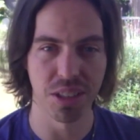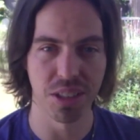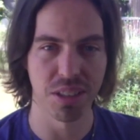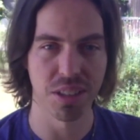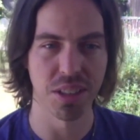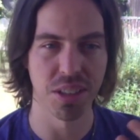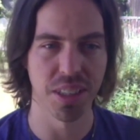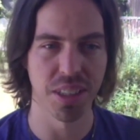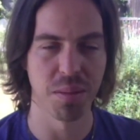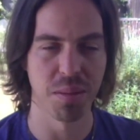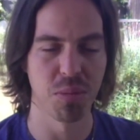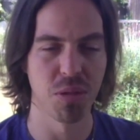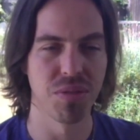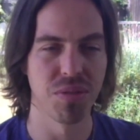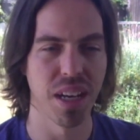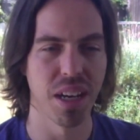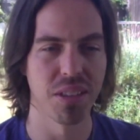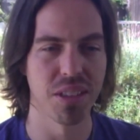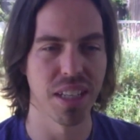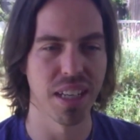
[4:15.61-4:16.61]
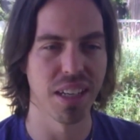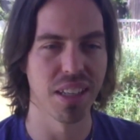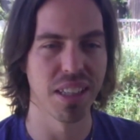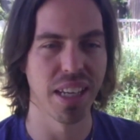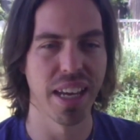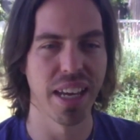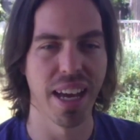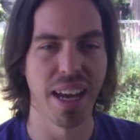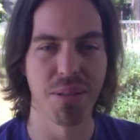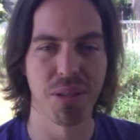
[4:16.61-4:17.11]
Since I'd moved down to
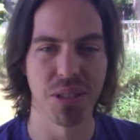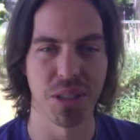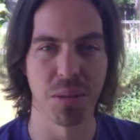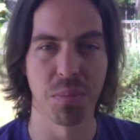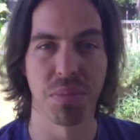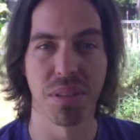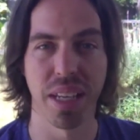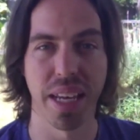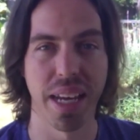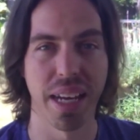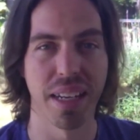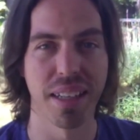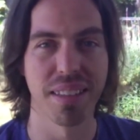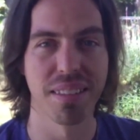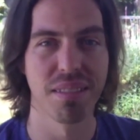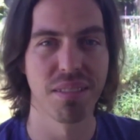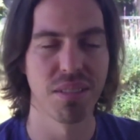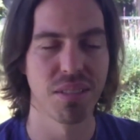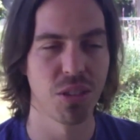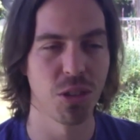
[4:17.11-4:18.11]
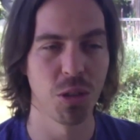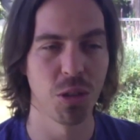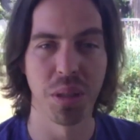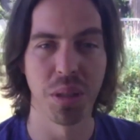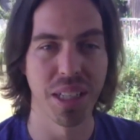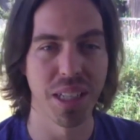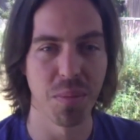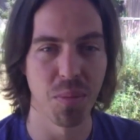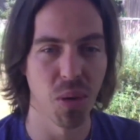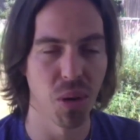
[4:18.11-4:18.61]
LA, I wasn't playing tuba
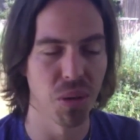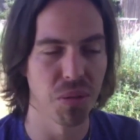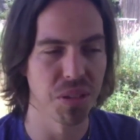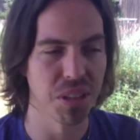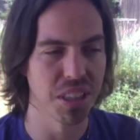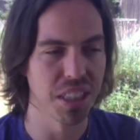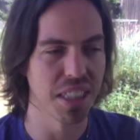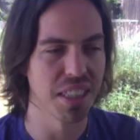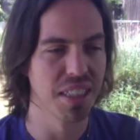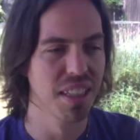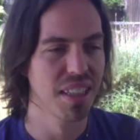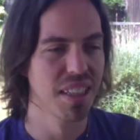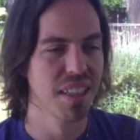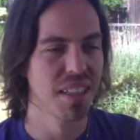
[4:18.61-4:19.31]
anymore, really.